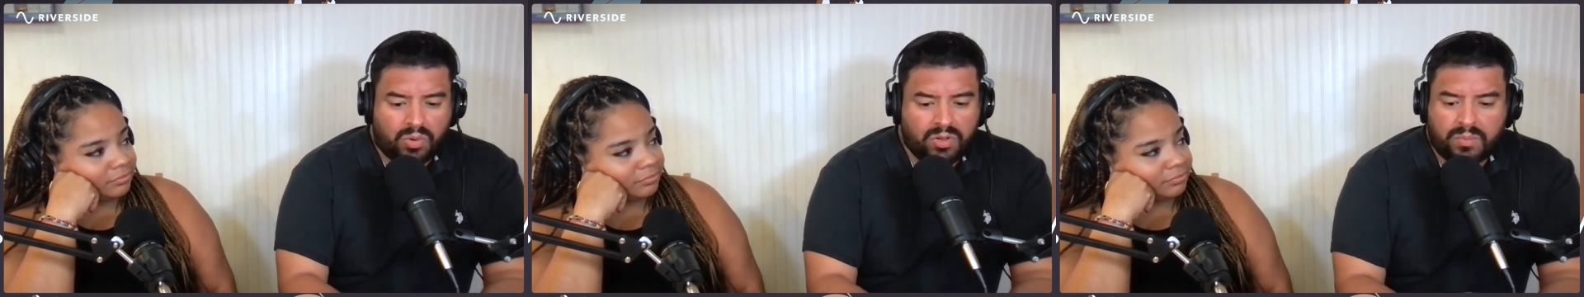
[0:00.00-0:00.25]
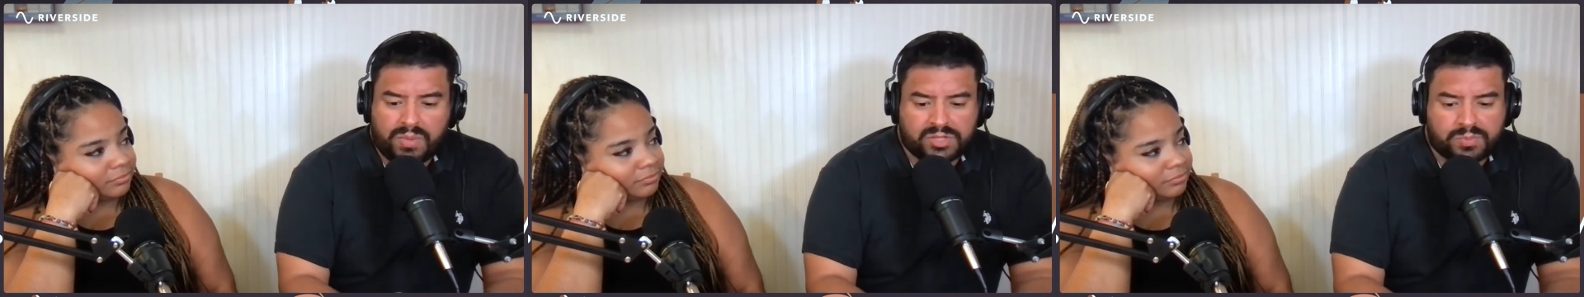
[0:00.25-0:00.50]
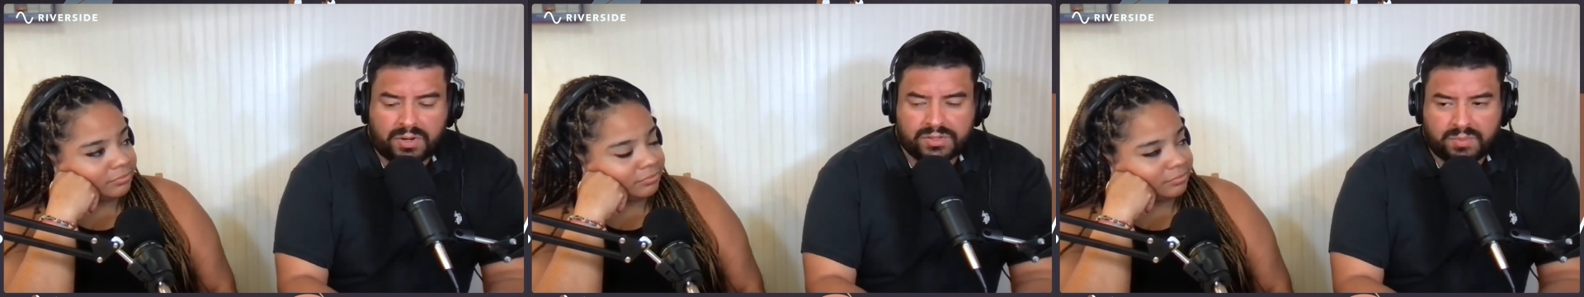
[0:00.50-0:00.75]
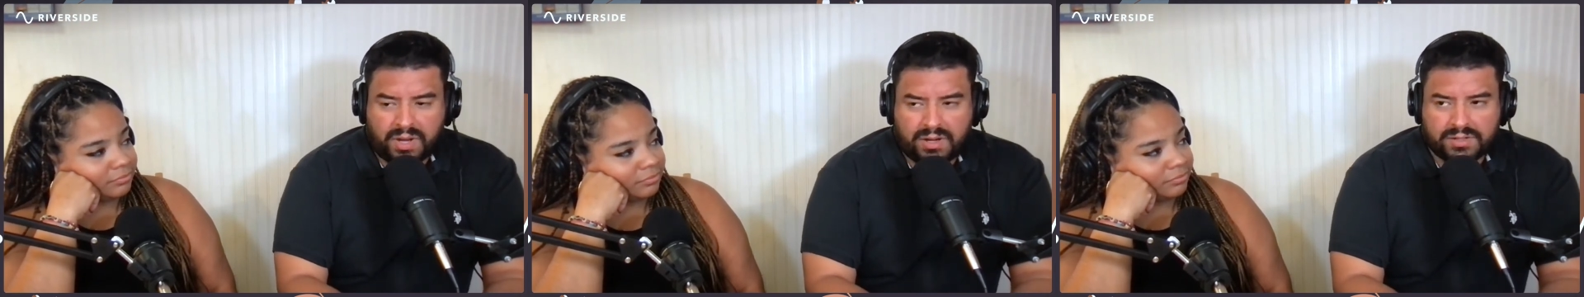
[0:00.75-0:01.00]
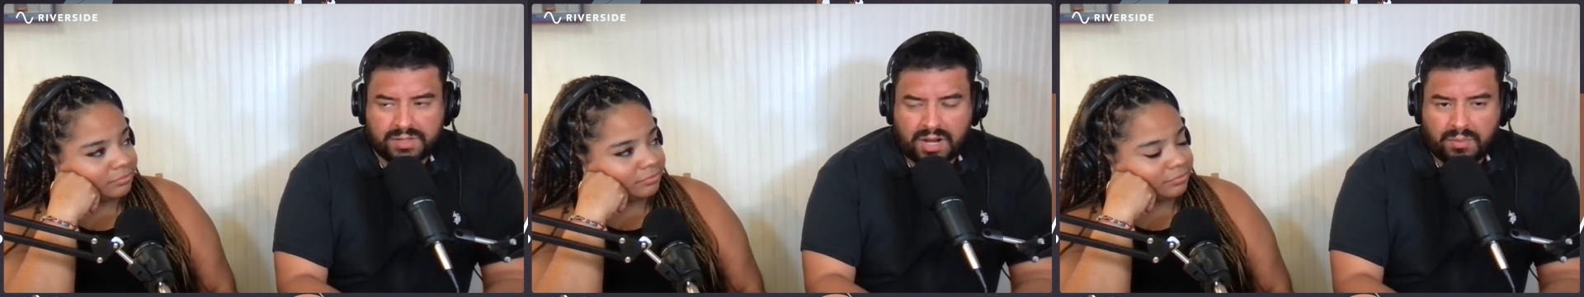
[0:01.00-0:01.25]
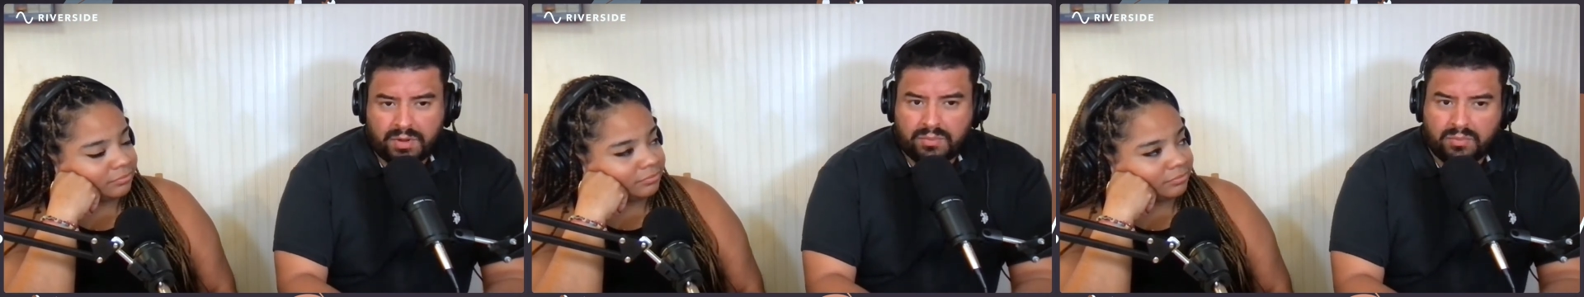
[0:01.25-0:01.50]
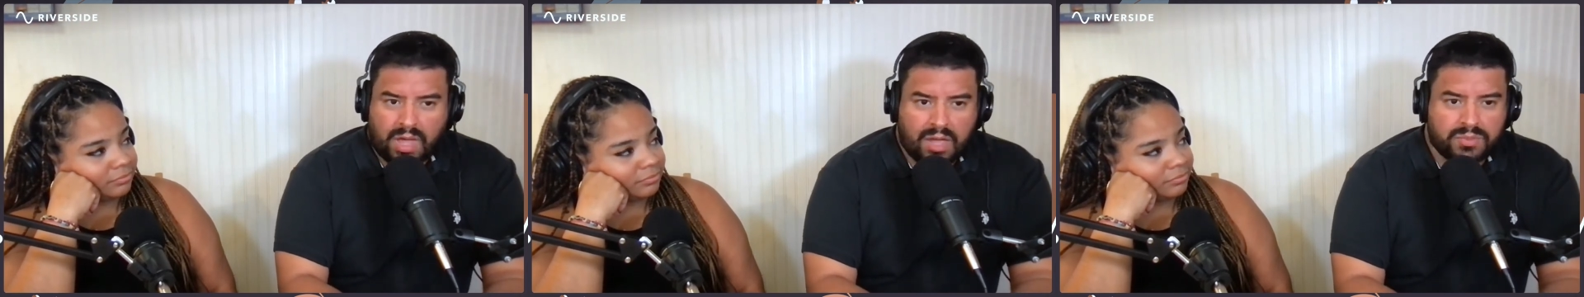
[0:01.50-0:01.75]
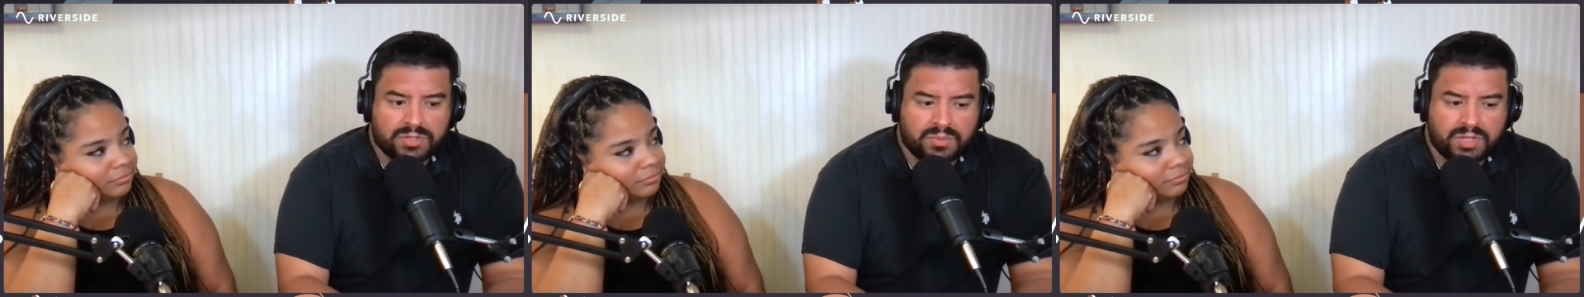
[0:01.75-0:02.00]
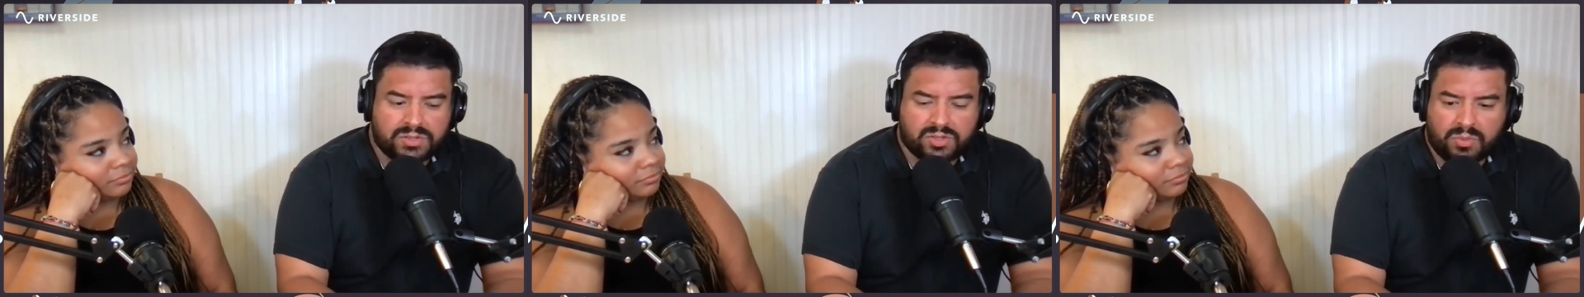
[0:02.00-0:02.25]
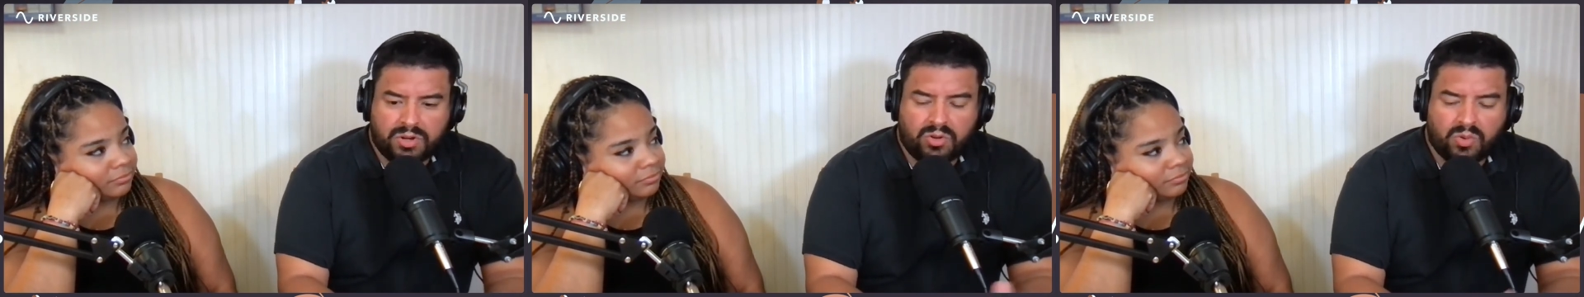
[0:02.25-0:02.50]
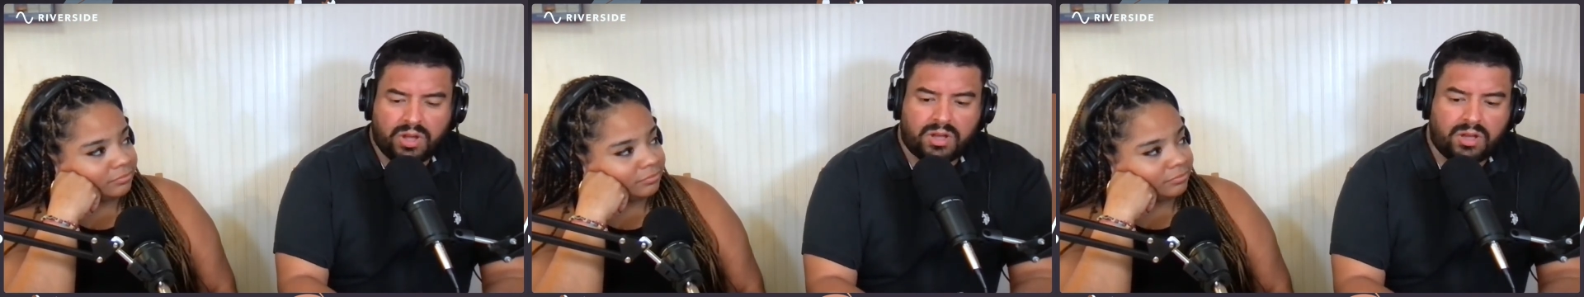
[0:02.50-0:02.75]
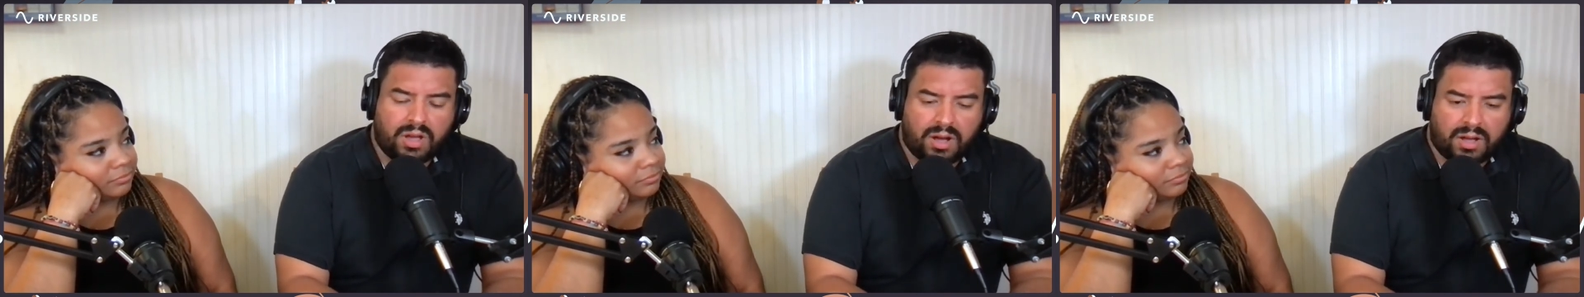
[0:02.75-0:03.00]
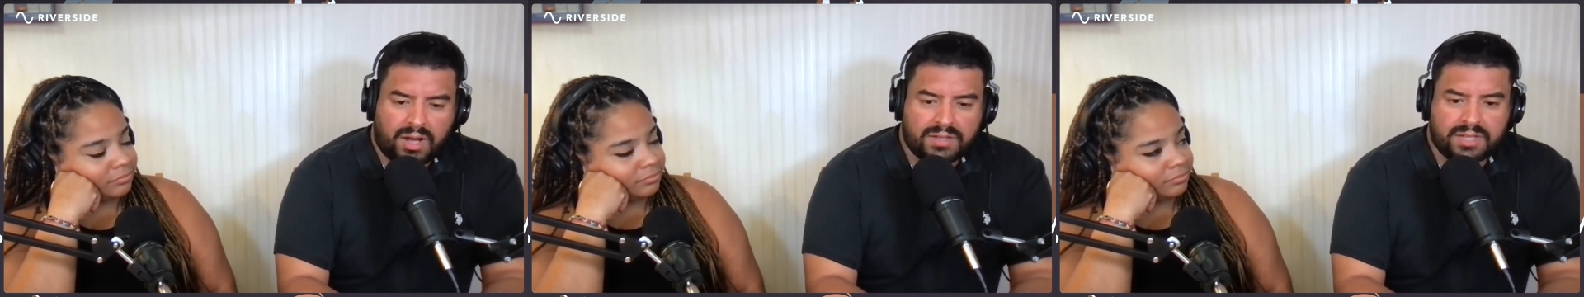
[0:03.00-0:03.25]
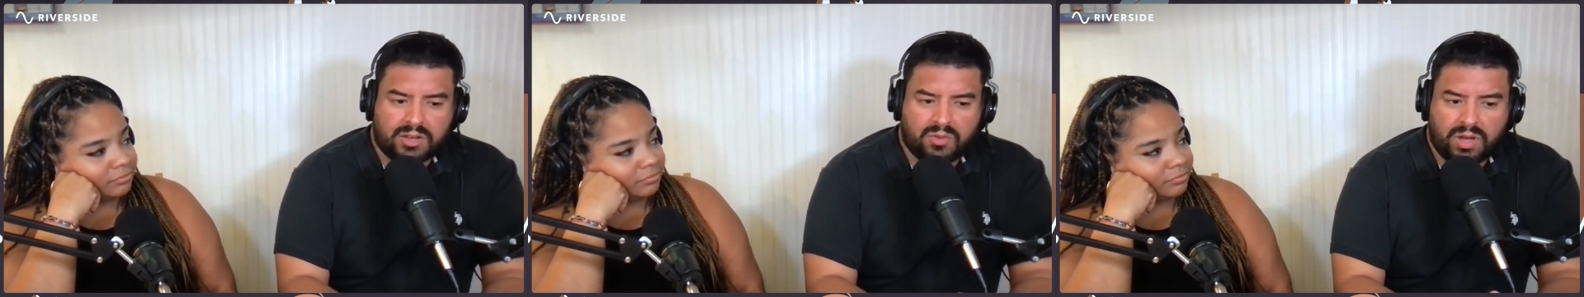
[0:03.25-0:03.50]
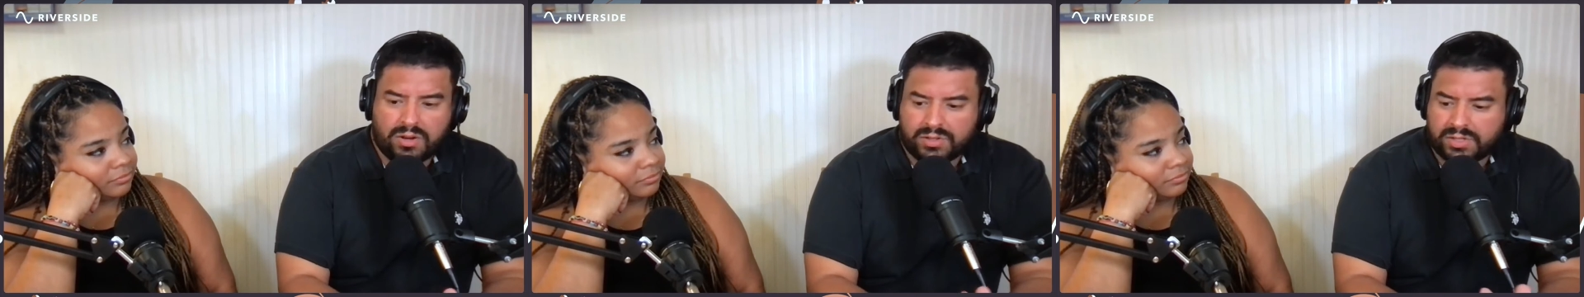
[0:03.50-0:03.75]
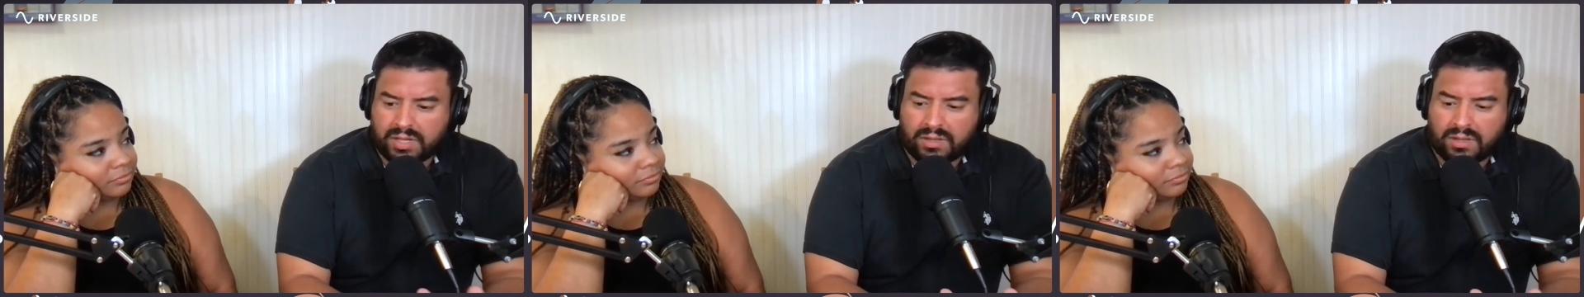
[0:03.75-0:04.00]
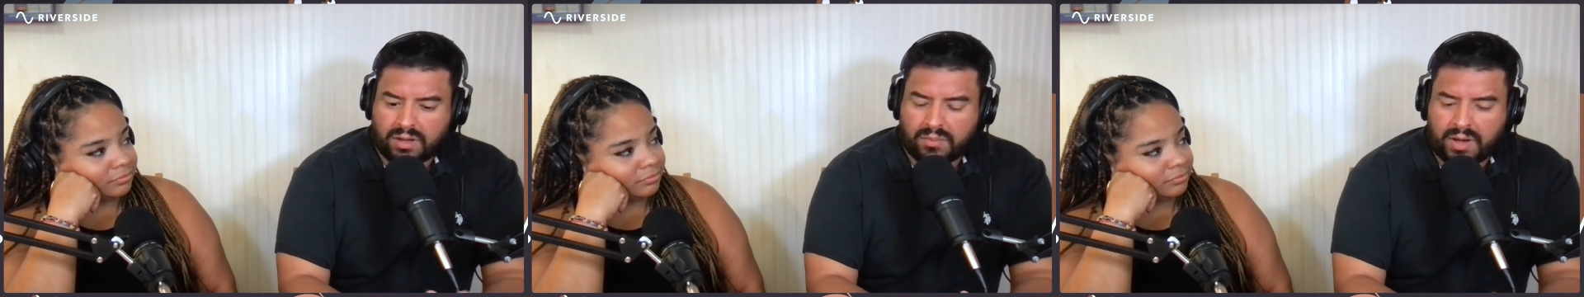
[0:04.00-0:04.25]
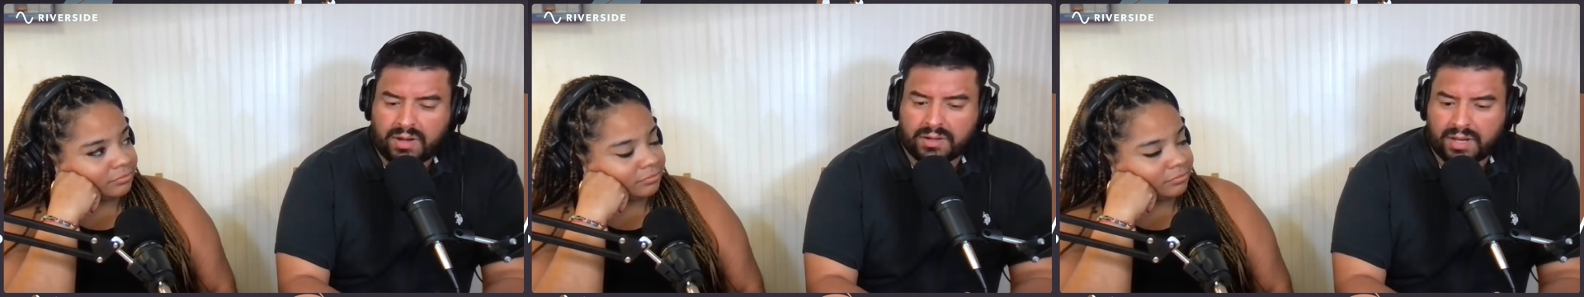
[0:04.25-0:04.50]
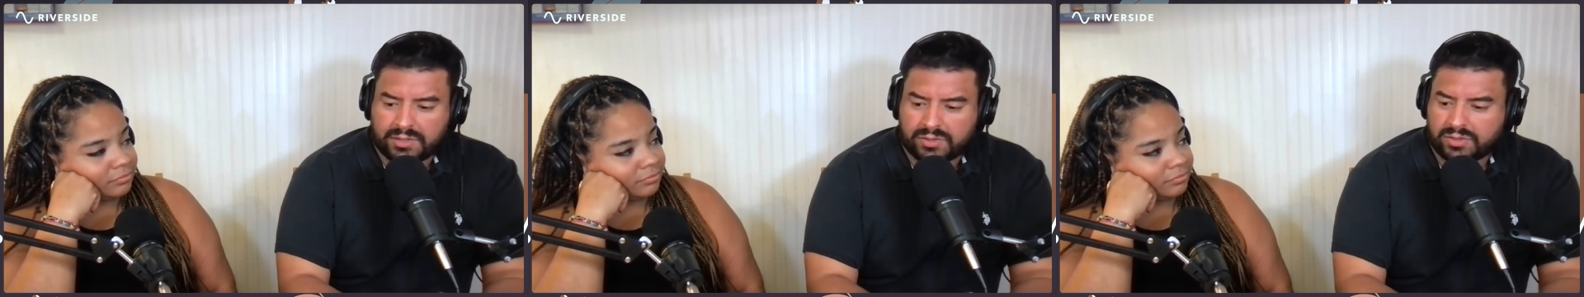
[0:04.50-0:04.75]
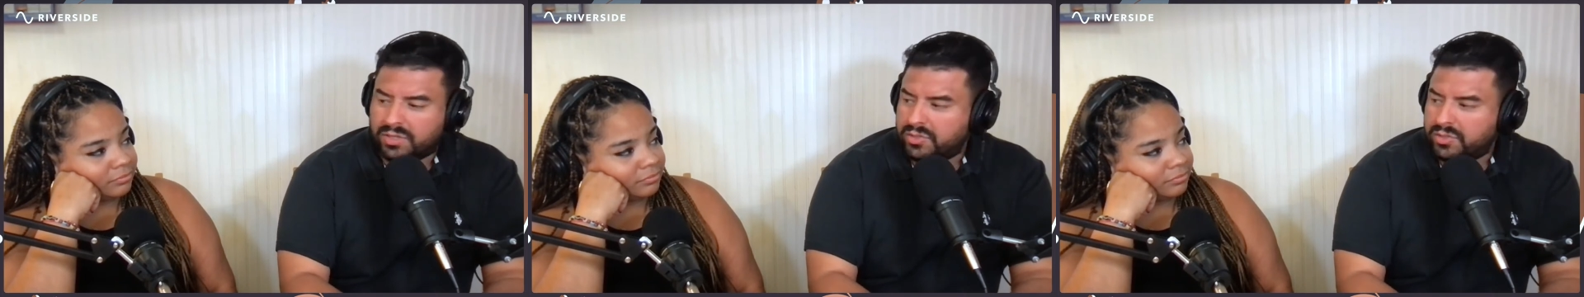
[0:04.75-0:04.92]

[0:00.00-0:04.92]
Speaker 1: one of the best parts about it is that I've been able to meet so many great uh, content creators and uh, podcasters,